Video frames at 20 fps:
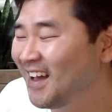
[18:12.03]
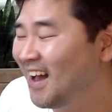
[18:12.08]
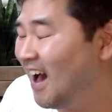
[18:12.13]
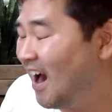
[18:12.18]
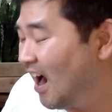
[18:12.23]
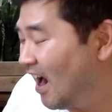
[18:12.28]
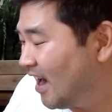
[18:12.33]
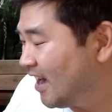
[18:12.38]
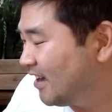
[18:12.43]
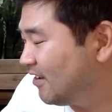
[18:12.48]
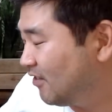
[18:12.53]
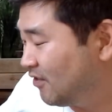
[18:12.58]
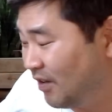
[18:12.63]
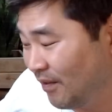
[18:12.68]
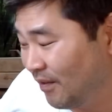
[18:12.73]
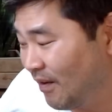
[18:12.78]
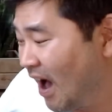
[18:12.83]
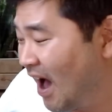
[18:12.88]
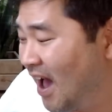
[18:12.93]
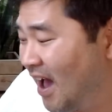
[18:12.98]
I
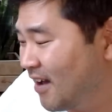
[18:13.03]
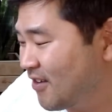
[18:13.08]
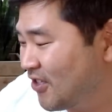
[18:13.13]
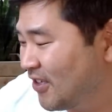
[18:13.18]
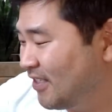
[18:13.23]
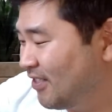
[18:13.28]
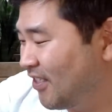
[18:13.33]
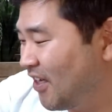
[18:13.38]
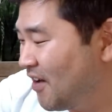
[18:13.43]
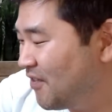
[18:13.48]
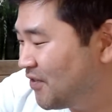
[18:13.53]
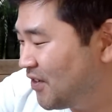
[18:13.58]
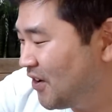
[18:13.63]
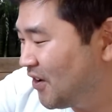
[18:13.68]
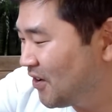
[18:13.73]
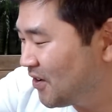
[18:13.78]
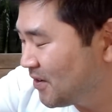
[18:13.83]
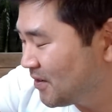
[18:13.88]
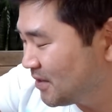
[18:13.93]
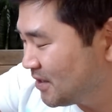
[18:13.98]
actually love
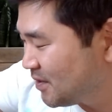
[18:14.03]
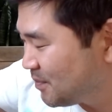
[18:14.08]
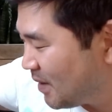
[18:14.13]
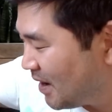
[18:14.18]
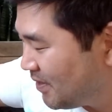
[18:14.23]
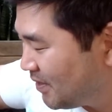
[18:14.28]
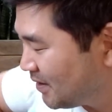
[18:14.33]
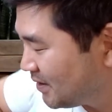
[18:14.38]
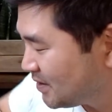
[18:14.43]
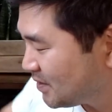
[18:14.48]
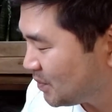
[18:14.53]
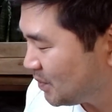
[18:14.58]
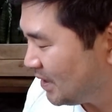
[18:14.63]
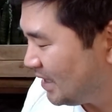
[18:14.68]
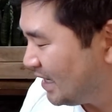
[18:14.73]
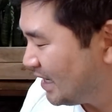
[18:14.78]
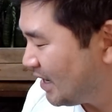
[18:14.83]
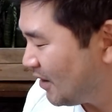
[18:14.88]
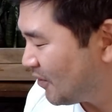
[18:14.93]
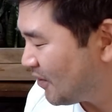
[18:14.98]
your spread this
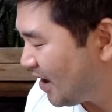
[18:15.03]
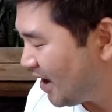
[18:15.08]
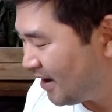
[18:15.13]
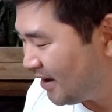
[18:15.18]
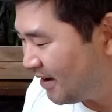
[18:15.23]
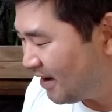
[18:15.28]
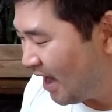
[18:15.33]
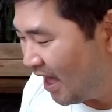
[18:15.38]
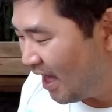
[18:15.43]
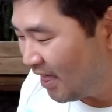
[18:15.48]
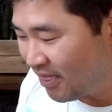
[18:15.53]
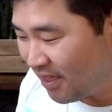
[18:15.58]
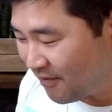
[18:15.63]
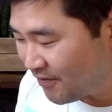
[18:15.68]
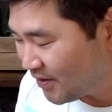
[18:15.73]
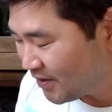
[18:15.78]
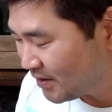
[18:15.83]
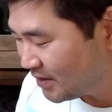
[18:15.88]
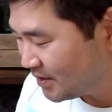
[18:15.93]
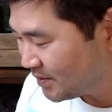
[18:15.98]
week, okay? I love
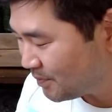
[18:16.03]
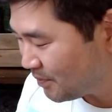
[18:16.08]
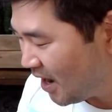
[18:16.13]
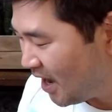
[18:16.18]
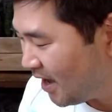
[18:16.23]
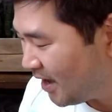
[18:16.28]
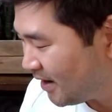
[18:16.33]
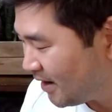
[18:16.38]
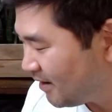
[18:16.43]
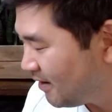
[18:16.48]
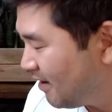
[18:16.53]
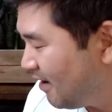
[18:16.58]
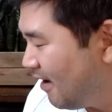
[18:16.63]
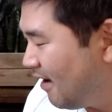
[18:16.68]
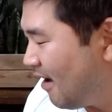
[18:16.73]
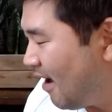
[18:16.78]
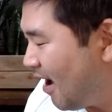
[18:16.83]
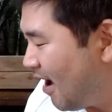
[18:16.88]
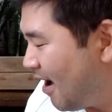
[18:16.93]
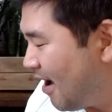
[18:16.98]
your spread.
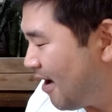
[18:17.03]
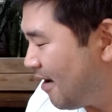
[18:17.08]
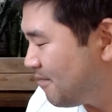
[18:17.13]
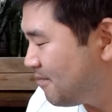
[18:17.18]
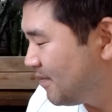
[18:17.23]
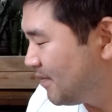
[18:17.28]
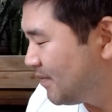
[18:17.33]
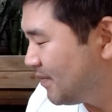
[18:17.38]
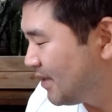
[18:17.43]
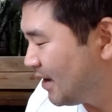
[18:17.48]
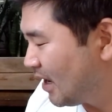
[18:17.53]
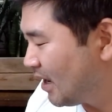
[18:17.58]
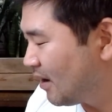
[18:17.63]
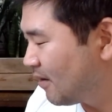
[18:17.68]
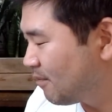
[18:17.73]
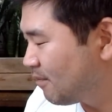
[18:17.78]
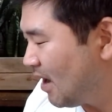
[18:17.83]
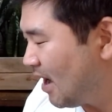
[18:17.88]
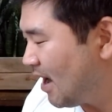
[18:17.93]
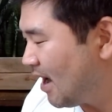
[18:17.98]

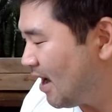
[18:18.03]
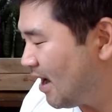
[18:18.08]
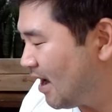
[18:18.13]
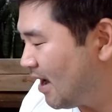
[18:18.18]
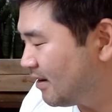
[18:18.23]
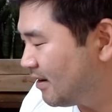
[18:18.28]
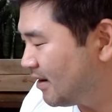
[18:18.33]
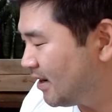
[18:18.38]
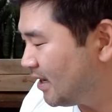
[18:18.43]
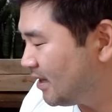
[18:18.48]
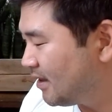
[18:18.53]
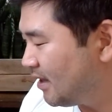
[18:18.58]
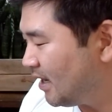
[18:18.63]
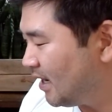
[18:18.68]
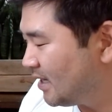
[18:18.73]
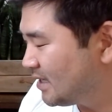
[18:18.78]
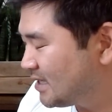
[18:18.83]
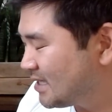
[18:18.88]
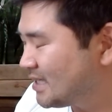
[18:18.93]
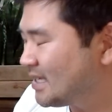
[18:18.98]
There
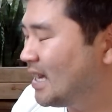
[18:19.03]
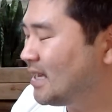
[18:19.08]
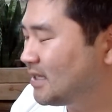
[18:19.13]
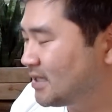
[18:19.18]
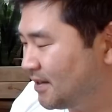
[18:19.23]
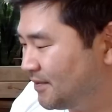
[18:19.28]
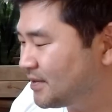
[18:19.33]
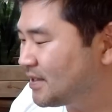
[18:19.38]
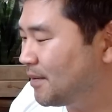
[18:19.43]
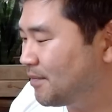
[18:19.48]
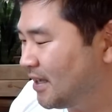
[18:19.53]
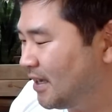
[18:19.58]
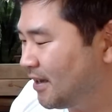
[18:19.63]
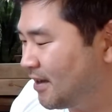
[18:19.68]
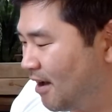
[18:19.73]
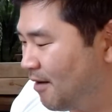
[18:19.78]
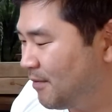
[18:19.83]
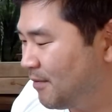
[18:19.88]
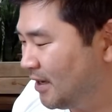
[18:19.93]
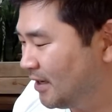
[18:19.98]
a sense of something
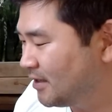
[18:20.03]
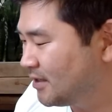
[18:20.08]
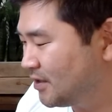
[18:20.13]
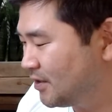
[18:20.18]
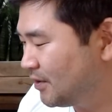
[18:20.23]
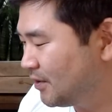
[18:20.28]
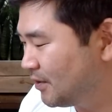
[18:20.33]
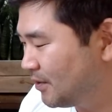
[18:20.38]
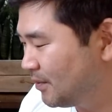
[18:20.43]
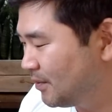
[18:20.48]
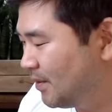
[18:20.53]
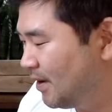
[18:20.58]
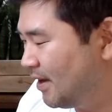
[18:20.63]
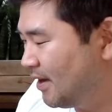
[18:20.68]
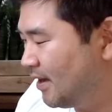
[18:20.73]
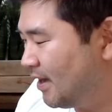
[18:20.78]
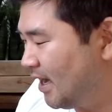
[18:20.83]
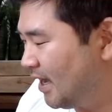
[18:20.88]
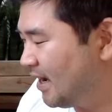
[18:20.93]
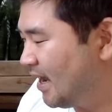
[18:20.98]
coming to
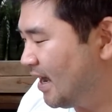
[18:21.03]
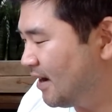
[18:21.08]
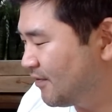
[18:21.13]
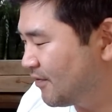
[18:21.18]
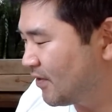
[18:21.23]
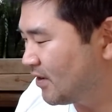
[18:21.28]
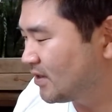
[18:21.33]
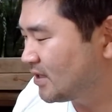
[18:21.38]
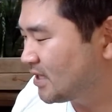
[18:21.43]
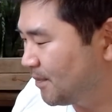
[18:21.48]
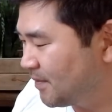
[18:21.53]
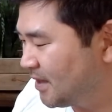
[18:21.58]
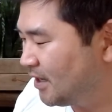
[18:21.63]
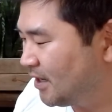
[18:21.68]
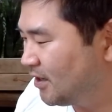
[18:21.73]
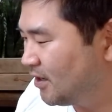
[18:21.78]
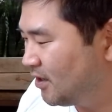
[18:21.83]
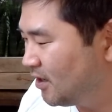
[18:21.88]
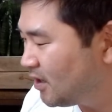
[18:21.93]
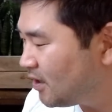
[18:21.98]
an end for
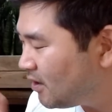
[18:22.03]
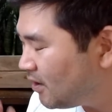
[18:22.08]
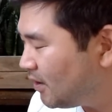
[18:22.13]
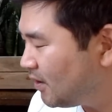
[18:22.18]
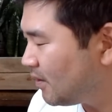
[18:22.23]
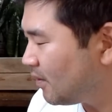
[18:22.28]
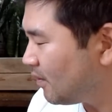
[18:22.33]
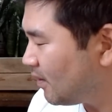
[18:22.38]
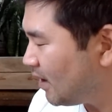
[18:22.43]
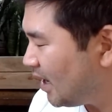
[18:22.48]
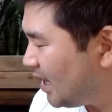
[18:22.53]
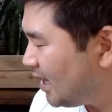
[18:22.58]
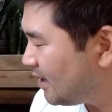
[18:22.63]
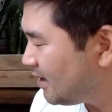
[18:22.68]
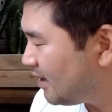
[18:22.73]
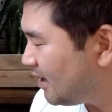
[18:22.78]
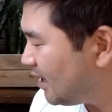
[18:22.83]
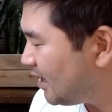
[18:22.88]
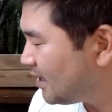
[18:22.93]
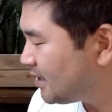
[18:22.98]
something new,
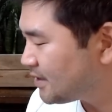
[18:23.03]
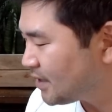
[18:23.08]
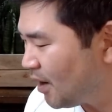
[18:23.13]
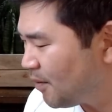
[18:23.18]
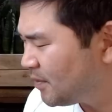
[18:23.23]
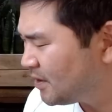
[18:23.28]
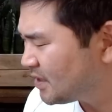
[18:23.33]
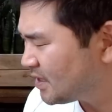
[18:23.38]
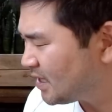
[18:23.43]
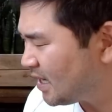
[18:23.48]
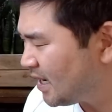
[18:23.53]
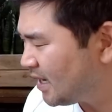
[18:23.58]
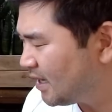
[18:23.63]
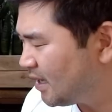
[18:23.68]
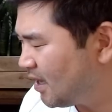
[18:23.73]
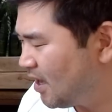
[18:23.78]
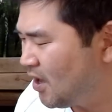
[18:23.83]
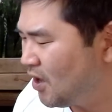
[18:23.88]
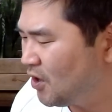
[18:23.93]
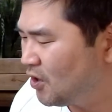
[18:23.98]
and it's almost like
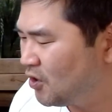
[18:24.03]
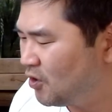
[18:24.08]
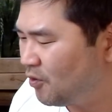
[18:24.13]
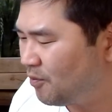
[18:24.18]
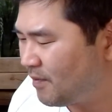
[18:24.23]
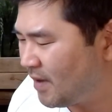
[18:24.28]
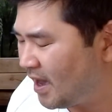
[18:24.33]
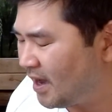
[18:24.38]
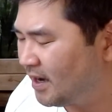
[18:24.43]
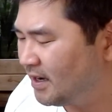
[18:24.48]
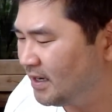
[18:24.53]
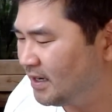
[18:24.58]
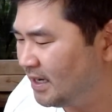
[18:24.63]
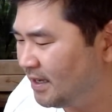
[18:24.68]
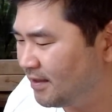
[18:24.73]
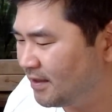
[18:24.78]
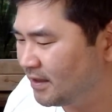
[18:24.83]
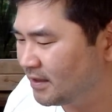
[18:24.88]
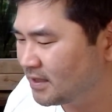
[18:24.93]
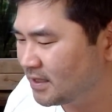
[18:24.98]
you may
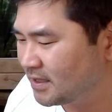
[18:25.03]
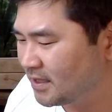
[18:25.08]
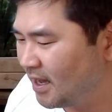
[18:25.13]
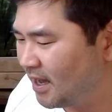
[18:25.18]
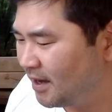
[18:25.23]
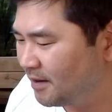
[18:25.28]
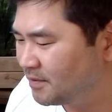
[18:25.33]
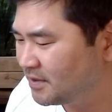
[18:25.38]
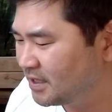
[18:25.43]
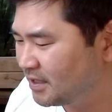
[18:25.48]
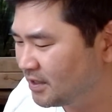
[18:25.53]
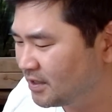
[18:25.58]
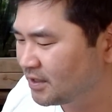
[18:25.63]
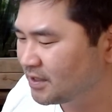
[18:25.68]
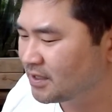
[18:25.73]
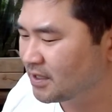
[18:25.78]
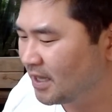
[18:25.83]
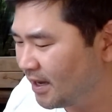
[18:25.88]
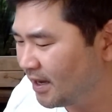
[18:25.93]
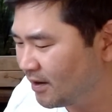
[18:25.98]
need this time to
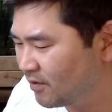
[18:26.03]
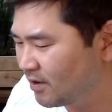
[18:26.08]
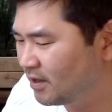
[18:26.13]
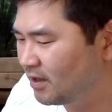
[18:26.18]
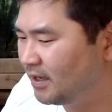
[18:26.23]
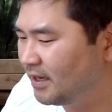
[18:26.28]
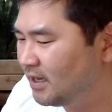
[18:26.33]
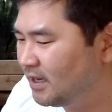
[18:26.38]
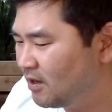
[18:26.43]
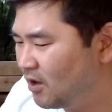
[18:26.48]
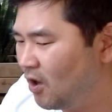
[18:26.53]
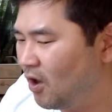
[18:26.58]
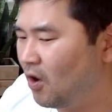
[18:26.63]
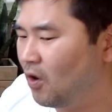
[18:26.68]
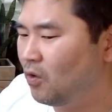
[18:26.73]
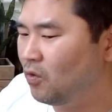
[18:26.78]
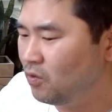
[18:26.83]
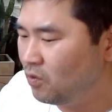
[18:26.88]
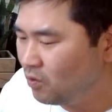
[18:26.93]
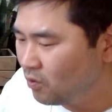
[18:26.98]
just like really,
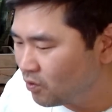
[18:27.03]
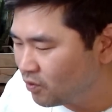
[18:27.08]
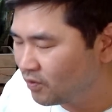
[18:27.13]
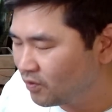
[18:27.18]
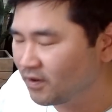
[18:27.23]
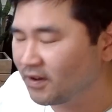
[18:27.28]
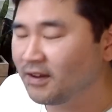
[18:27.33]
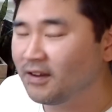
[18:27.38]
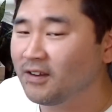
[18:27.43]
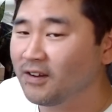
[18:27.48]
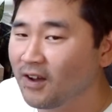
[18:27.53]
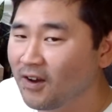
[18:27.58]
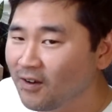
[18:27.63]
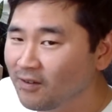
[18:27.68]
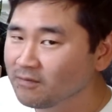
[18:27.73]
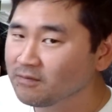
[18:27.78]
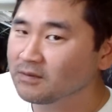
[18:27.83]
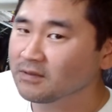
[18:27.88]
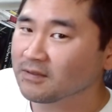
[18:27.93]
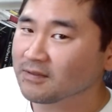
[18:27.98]
whew, you know,